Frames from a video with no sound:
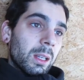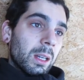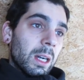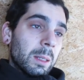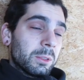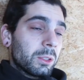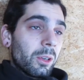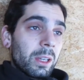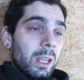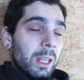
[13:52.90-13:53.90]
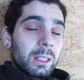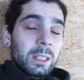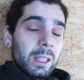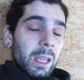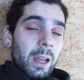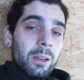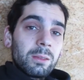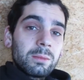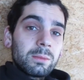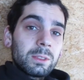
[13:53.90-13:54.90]
I'm sorry I didn't get out
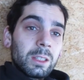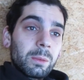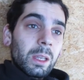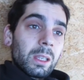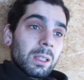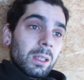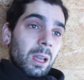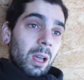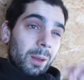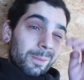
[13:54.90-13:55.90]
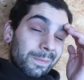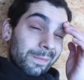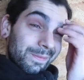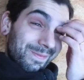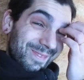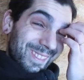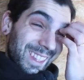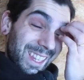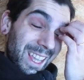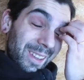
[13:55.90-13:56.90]
this week.
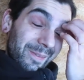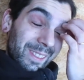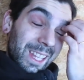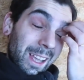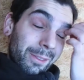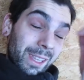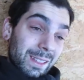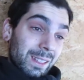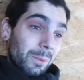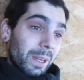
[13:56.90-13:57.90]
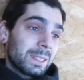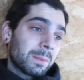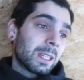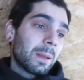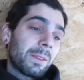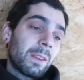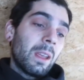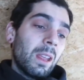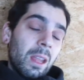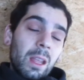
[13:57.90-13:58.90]
Yeah, life gets in the way sometimes.
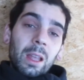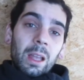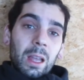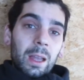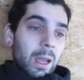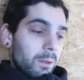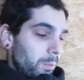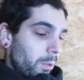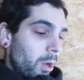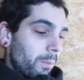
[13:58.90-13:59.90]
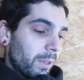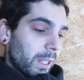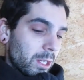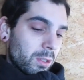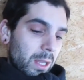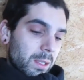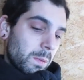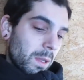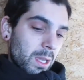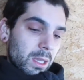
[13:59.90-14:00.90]
I will hopefully catch you next
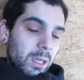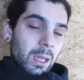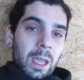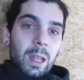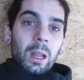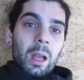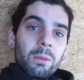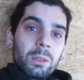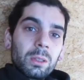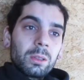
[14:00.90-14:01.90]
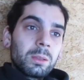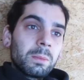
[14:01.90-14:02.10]
week, and I will,